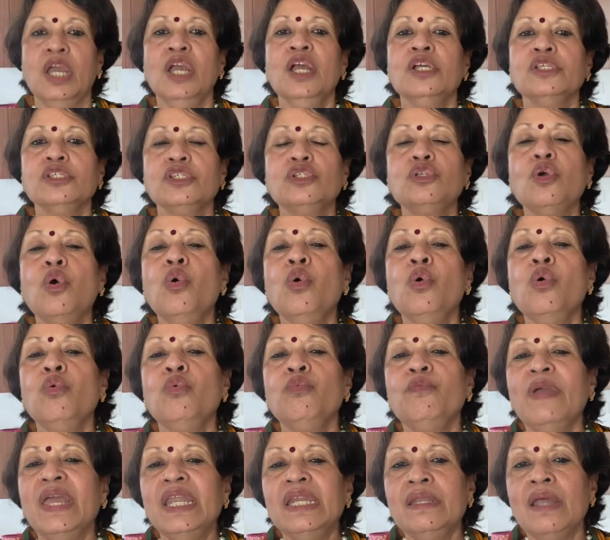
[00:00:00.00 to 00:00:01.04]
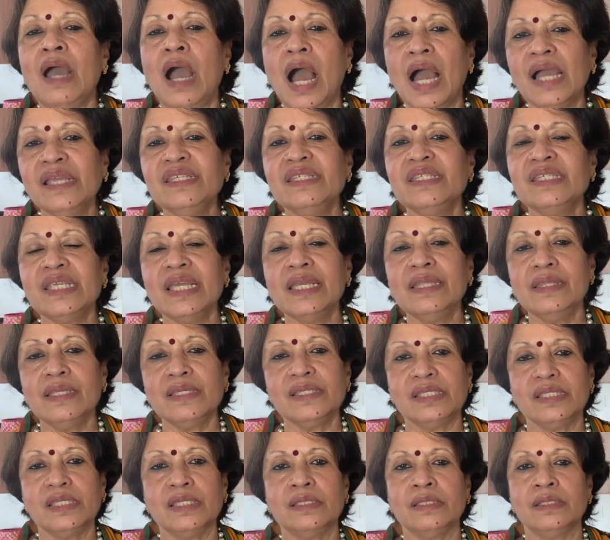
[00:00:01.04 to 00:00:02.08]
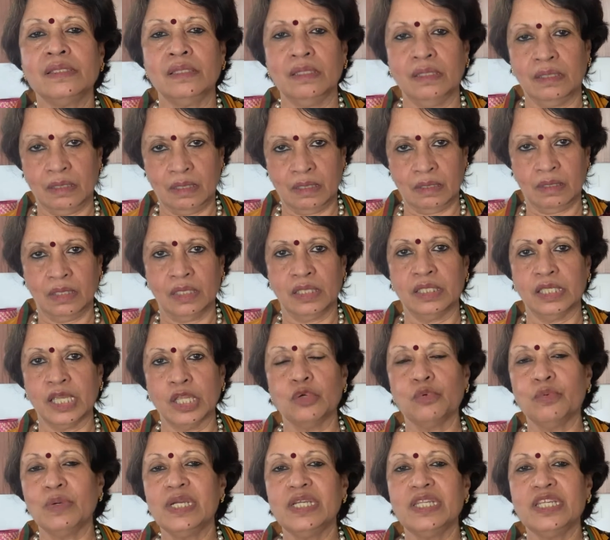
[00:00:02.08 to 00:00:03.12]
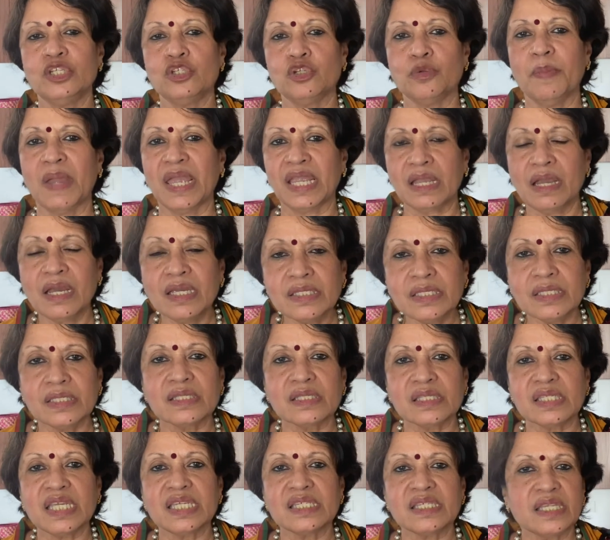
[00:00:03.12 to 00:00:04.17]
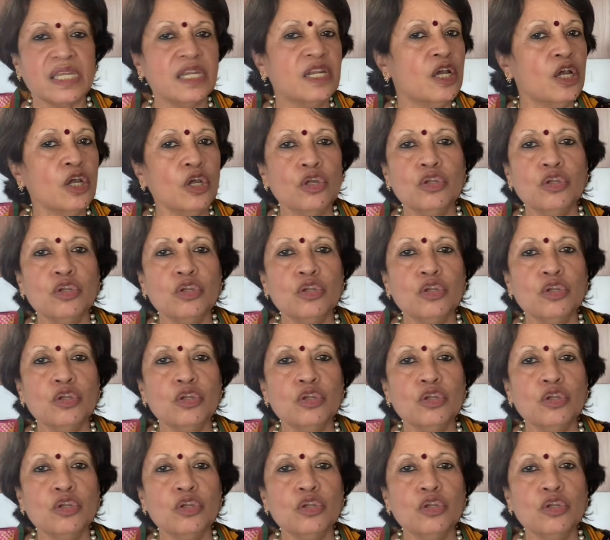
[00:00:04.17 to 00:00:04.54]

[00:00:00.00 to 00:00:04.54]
So when I said this is Yeruvalli to my cousins, they said,